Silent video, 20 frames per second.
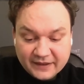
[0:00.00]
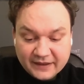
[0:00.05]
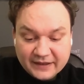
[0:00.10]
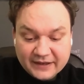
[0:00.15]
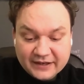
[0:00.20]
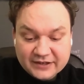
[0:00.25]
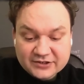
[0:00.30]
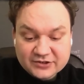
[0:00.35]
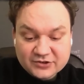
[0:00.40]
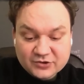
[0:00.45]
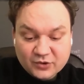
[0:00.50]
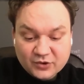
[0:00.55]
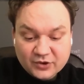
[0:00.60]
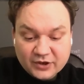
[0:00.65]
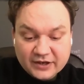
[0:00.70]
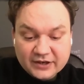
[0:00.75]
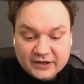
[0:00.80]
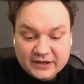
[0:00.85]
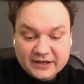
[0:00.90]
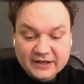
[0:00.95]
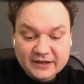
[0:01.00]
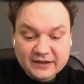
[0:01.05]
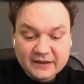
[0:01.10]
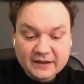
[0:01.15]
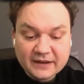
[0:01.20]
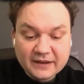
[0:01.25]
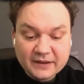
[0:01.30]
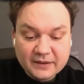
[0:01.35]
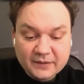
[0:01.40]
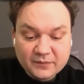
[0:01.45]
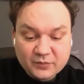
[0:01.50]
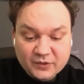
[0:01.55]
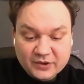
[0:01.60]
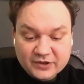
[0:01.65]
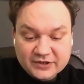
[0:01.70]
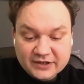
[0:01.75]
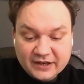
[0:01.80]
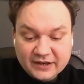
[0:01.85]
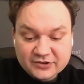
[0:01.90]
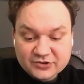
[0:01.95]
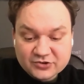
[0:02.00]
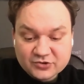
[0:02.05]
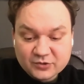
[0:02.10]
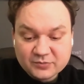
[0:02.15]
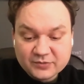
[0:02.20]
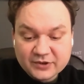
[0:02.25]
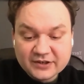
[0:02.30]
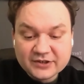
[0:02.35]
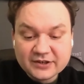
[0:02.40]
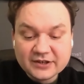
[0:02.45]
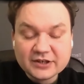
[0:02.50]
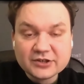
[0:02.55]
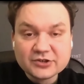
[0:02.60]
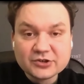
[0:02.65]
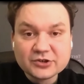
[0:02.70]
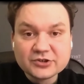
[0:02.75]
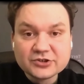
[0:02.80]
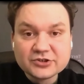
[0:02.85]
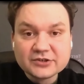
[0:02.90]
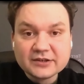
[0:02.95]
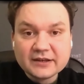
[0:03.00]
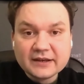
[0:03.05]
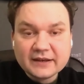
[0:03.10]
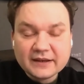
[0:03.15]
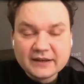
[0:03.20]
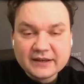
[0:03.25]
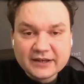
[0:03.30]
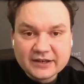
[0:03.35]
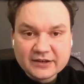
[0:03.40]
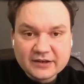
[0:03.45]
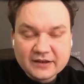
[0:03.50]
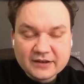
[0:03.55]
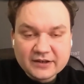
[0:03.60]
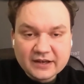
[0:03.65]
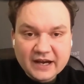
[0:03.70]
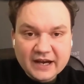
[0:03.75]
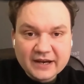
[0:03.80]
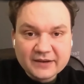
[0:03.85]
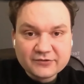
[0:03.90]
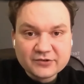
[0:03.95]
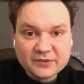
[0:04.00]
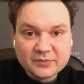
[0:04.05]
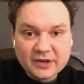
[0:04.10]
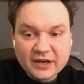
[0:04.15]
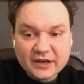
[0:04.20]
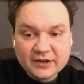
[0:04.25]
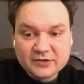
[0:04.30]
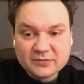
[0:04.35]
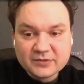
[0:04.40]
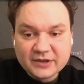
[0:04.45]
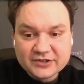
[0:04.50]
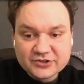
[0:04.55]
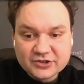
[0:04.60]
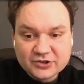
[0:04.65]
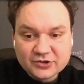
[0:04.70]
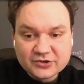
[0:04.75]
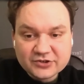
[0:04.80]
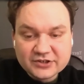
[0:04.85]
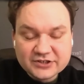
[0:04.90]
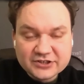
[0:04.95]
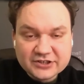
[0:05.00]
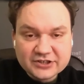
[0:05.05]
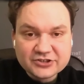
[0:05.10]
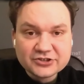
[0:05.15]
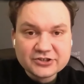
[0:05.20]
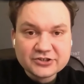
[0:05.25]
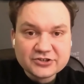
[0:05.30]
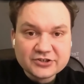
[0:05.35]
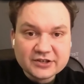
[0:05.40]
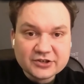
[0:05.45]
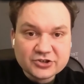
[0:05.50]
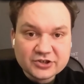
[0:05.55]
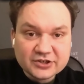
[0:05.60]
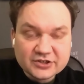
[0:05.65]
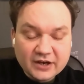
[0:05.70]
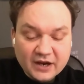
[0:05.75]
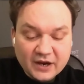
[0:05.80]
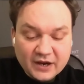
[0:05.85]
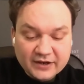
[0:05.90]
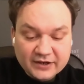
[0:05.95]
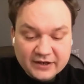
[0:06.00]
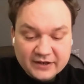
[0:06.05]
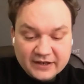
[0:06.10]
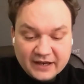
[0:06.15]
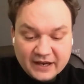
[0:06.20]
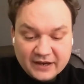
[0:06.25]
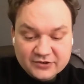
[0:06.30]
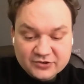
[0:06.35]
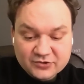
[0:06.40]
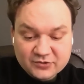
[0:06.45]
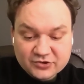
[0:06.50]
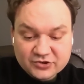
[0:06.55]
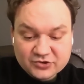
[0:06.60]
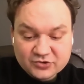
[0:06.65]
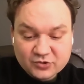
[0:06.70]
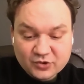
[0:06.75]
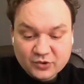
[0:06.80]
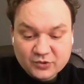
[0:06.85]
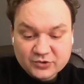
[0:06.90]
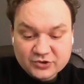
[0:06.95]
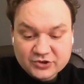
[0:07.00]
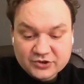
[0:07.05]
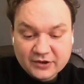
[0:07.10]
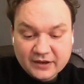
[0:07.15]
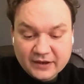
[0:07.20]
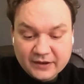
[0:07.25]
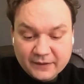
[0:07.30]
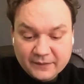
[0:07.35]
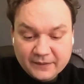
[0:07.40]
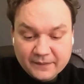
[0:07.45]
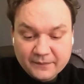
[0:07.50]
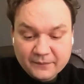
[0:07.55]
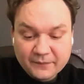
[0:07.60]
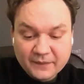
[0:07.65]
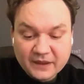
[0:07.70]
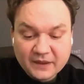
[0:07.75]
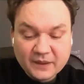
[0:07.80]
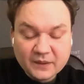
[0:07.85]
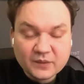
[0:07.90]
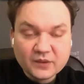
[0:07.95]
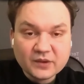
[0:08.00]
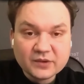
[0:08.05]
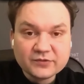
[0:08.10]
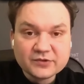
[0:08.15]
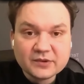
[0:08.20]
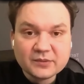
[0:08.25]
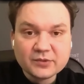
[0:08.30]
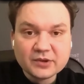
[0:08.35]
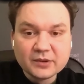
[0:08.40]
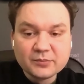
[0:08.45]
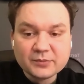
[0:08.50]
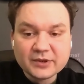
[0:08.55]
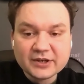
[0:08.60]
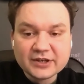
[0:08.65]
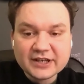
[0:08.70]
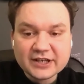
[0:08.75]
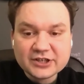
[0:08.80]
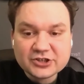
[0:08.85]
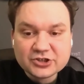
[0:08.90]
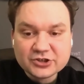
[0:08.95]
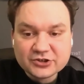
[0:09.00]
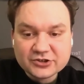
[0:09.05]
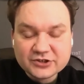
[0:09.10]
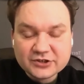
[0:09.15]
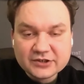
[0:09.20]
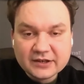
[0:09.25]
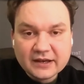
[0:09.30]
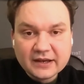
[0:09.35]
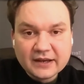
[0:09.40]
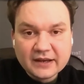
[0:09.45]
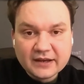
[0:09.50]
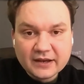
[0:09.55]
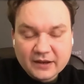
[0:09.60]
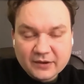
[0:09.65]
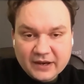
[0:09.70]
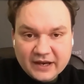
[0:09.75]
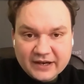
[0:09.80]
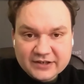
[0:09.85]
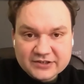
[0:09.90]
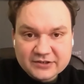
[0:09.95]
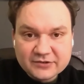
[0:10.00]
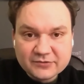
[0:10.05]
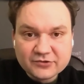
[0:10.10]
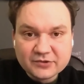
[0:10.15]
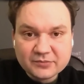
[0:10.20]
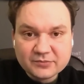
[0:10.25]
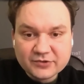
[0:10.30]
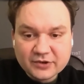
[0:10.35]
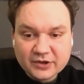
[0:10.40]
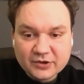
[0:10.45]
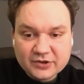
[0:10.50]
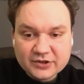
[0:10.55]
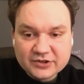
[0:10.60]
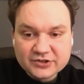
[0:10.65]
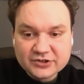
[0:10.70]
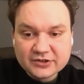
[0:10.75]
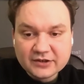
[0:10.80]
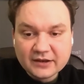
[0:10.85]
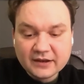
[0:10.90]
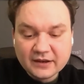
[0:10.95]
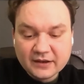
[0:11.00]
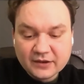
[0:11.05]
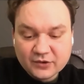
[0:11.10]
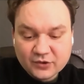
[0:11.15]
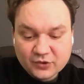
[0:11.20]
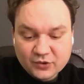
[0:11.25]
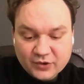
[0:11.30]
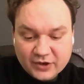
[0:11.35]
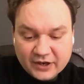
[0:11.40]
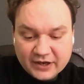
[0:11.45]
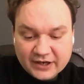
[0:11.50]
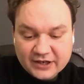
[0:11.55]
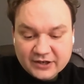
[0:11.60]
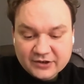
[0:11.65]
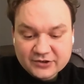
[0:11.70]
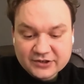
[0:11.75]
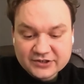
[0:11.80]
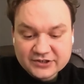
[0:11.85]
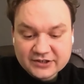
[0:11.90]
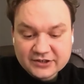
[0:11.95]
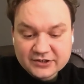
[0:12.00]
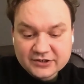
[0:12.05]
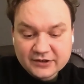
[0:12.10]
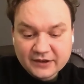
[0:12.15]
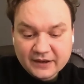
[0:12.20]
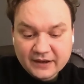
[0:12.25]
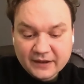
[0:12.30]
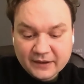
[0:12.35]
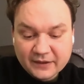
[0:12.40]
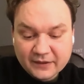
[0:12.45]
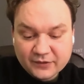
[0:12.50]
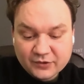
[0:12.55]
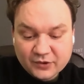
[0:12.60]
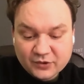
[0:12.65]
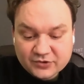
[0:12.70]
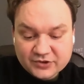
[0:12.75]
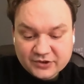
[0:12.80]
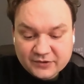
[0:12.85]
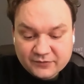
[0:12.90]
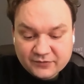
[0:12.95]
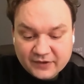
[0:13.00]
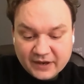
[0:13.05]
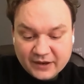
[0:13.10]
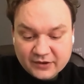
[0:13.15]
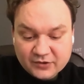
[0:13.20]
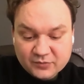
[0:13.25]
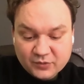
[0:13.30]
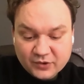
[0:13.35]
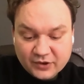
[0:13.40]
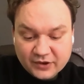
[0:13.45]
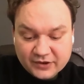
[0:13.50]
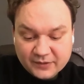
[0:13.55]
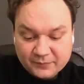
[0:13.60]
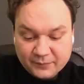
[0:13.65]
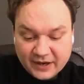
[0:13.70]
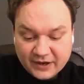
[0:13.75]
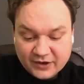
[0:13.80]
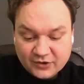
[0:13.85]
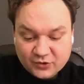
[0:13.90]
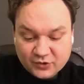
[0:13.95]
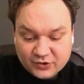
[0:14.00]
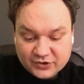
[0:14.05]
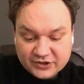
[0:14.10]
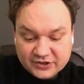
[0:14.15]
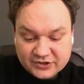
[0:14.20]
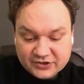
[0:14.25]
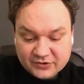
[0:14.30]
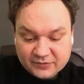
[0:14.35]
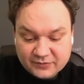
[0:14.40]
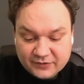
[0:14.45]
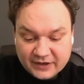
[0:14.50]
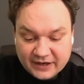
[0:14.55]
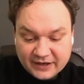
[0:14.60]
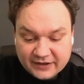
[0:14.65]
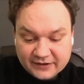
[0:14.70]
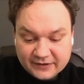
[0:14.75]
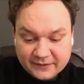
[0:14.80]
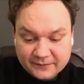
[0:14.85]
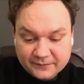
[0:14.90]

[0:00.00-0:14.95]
historically was that Soviet leaders either died from cardiovascular diseases such as heart attacks or strokes, or from complications arising from various chronic illnesses. Those, in fact, were the main causes of death.